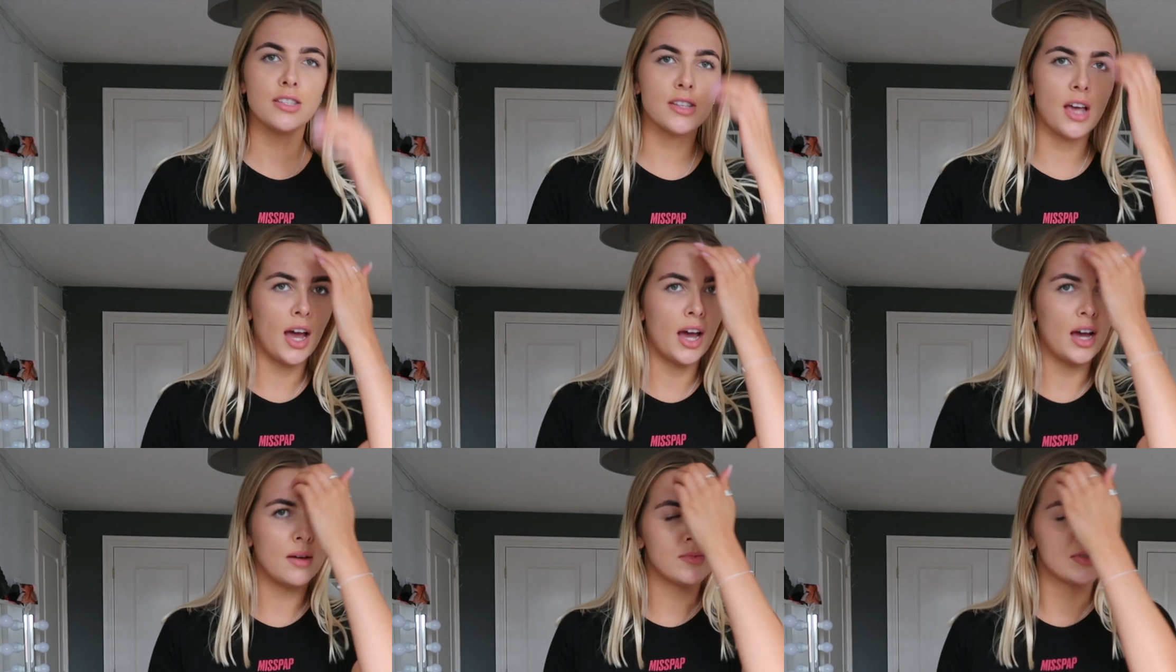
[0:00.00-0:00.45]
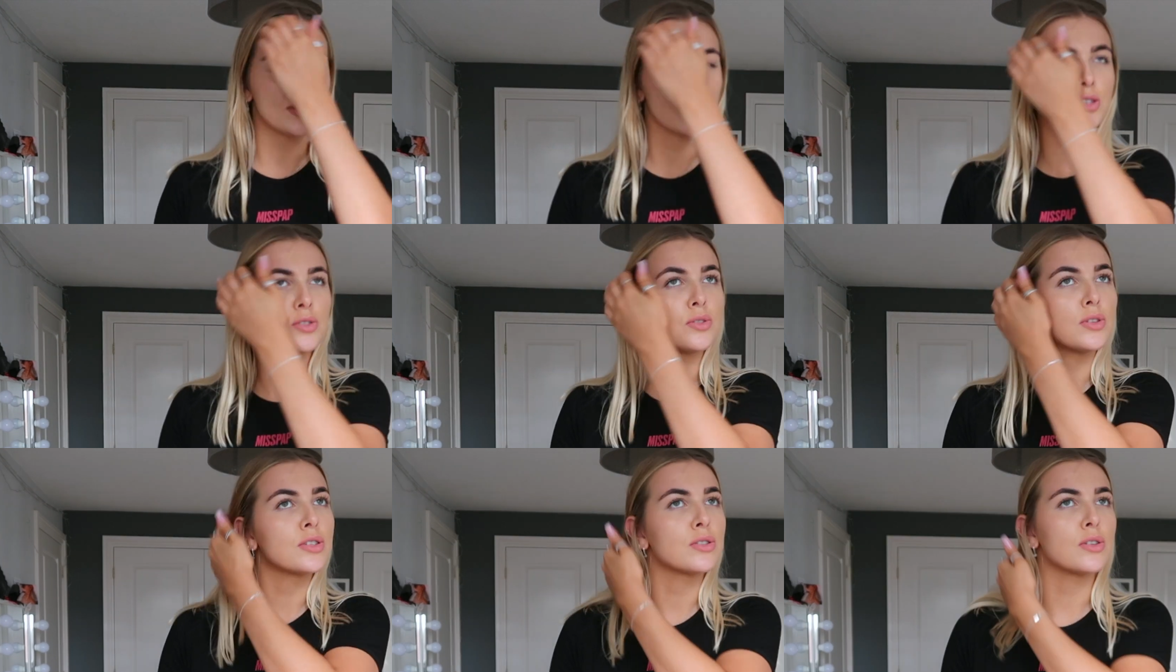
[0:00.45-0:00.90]
So I
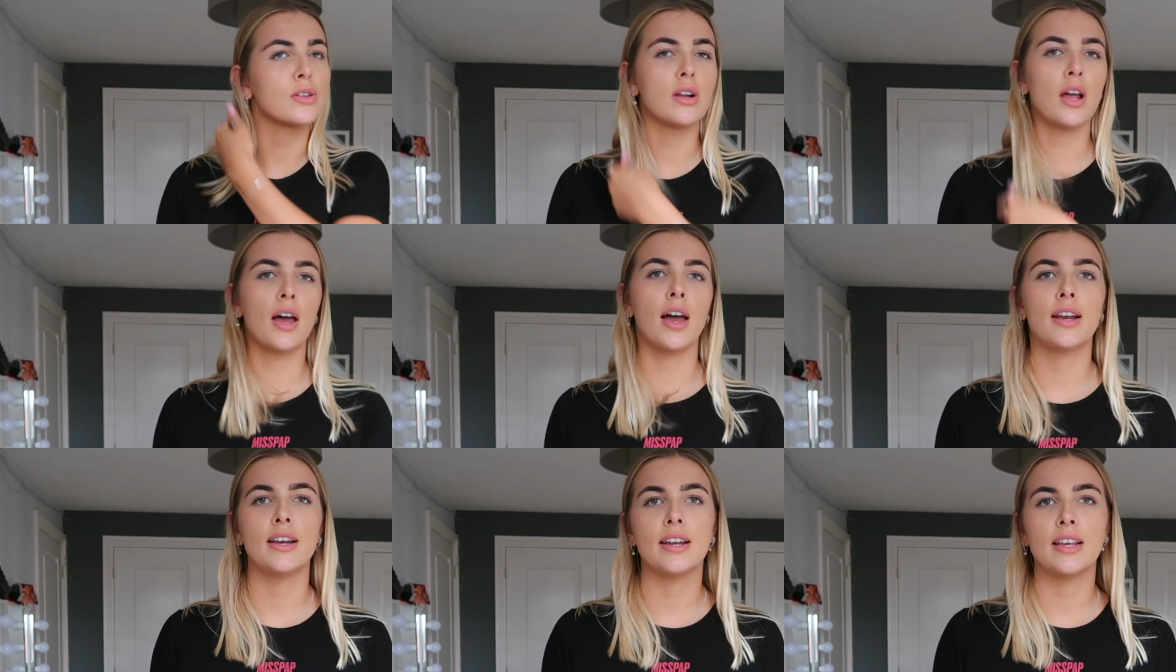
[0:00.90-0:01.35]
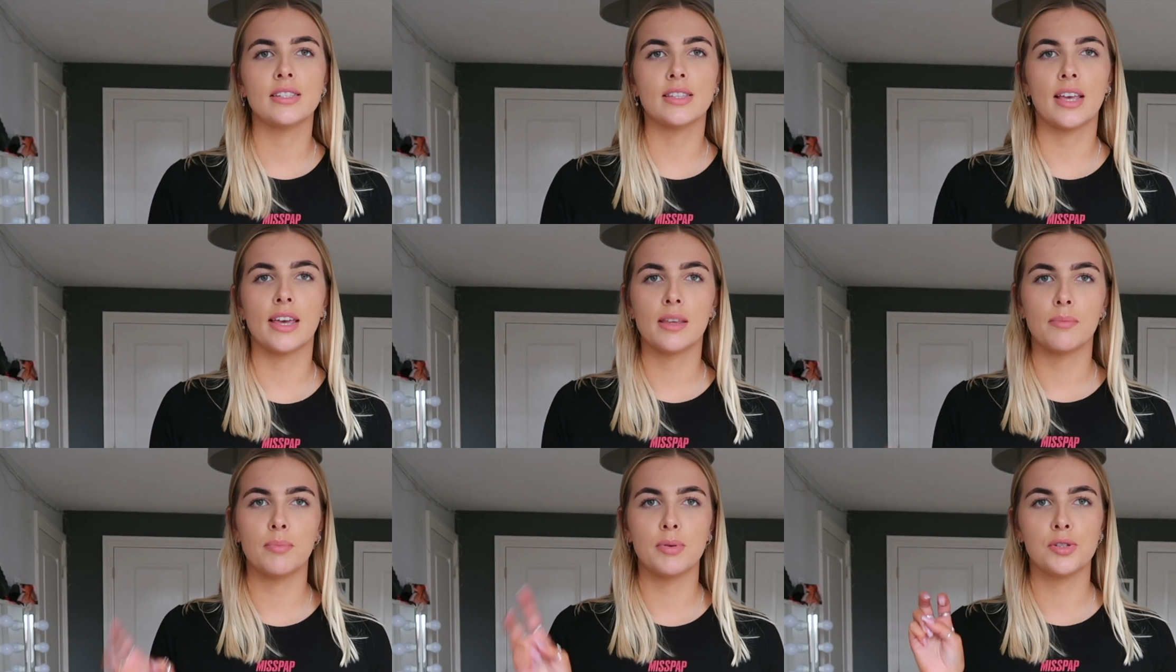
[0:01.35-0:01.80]
saw this online and it's
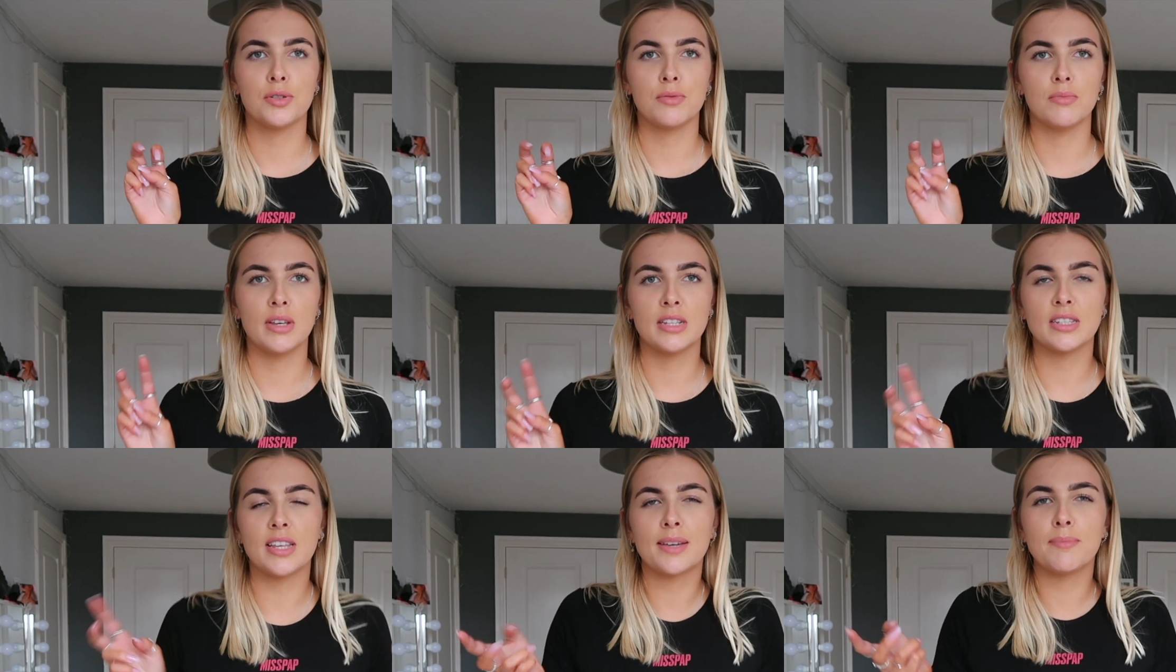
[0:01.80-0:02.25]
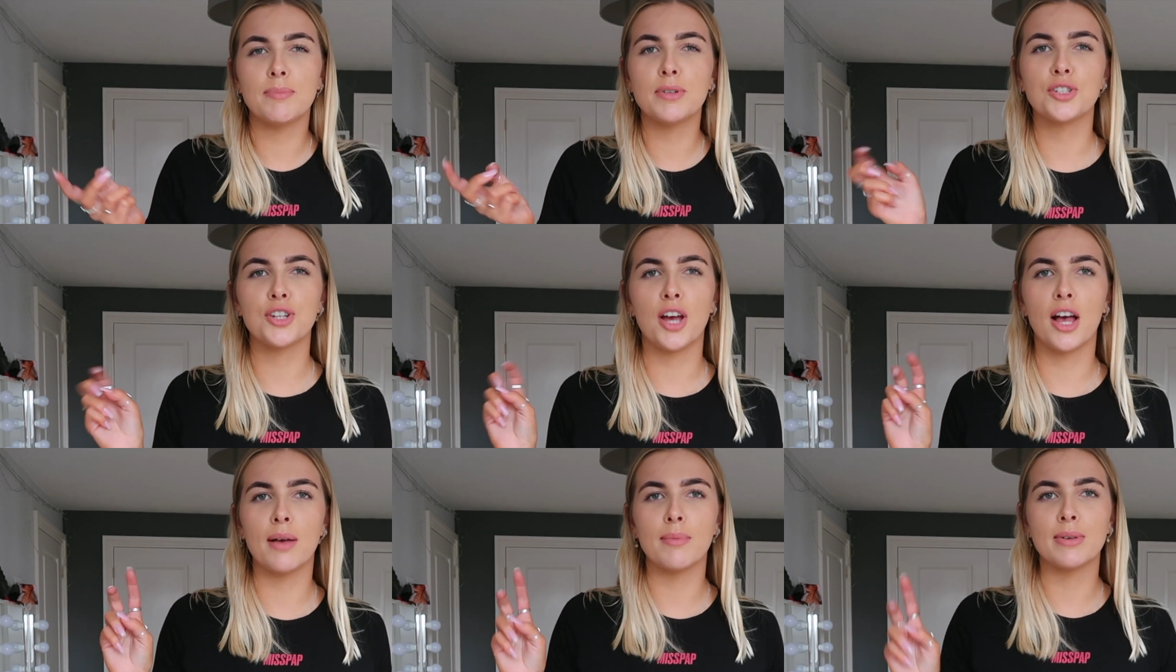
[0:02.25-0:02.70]
like it's like
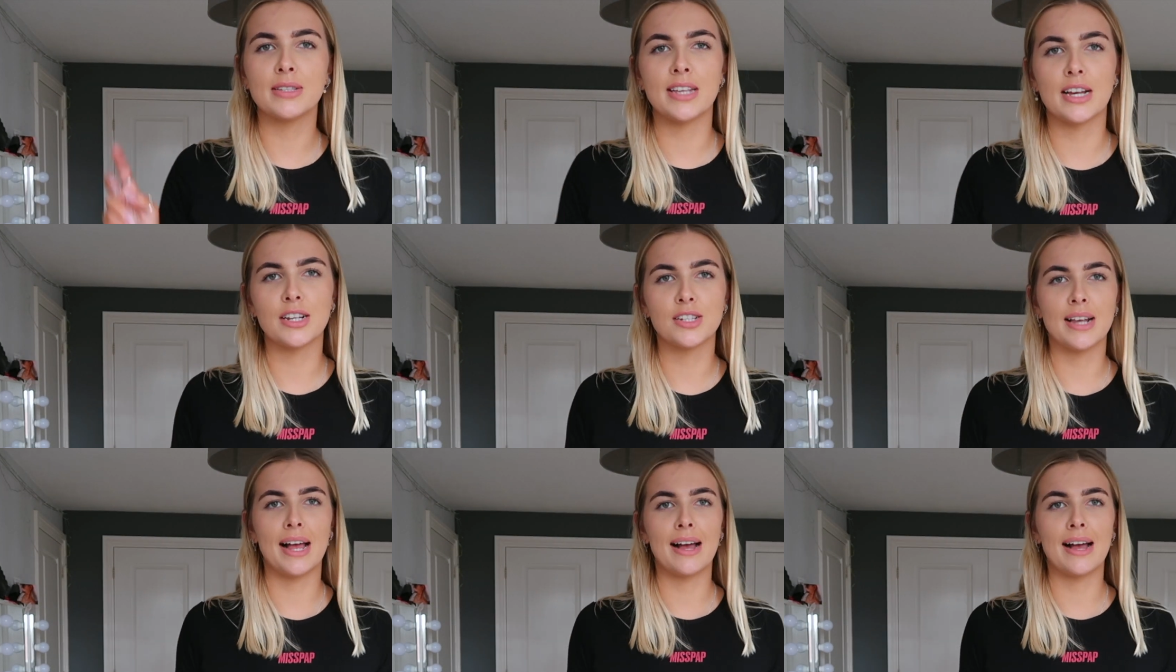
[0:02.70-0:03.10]
pajama slash